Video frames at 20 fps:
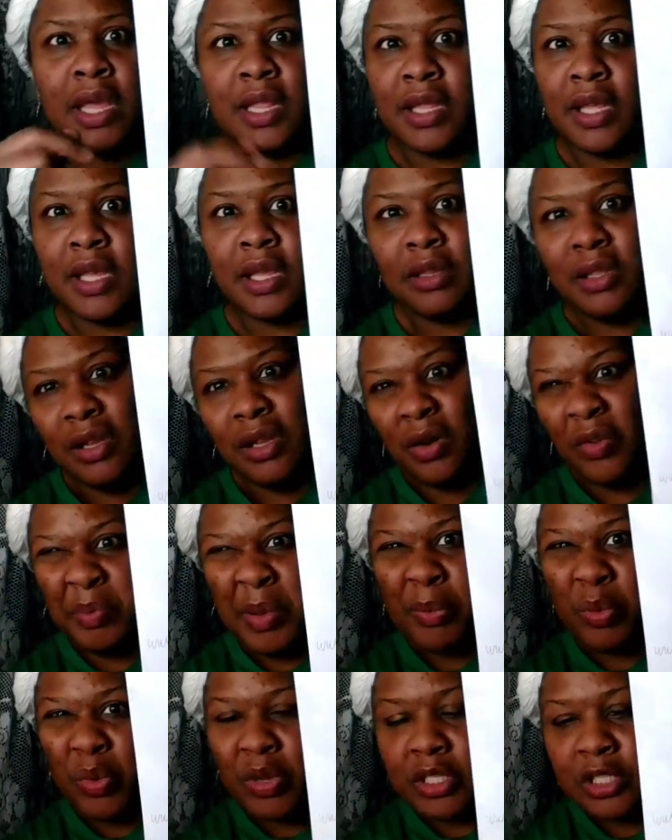And then, if
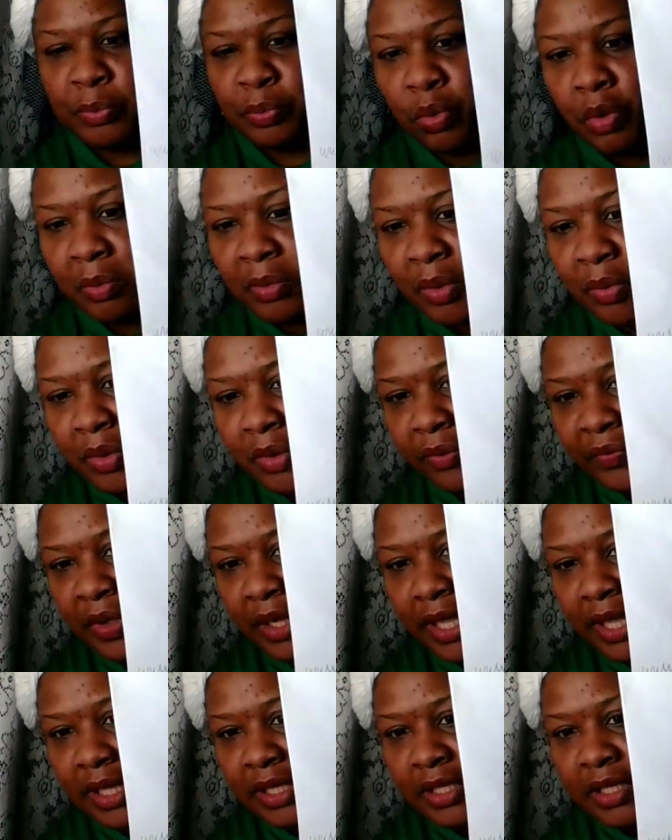people want to support me with
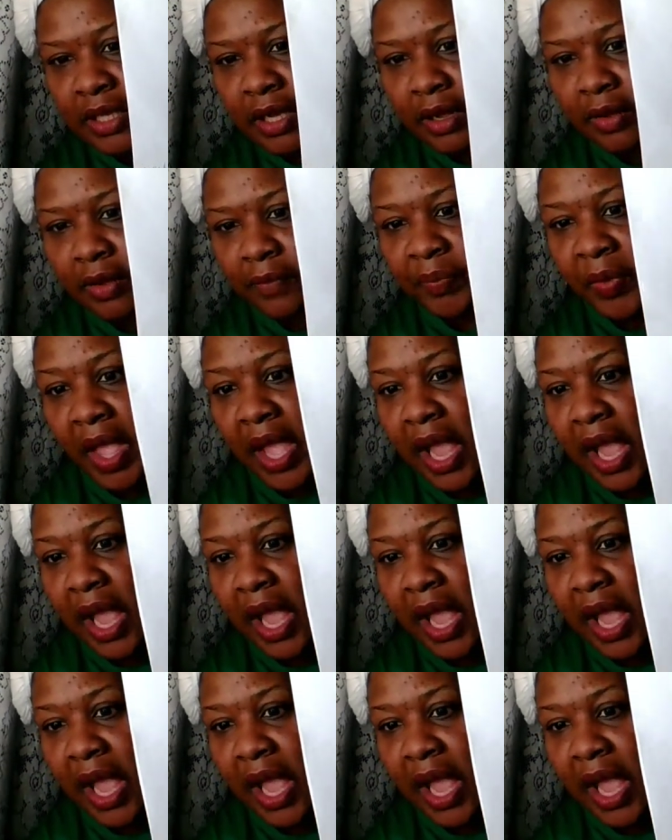affiliate stuff.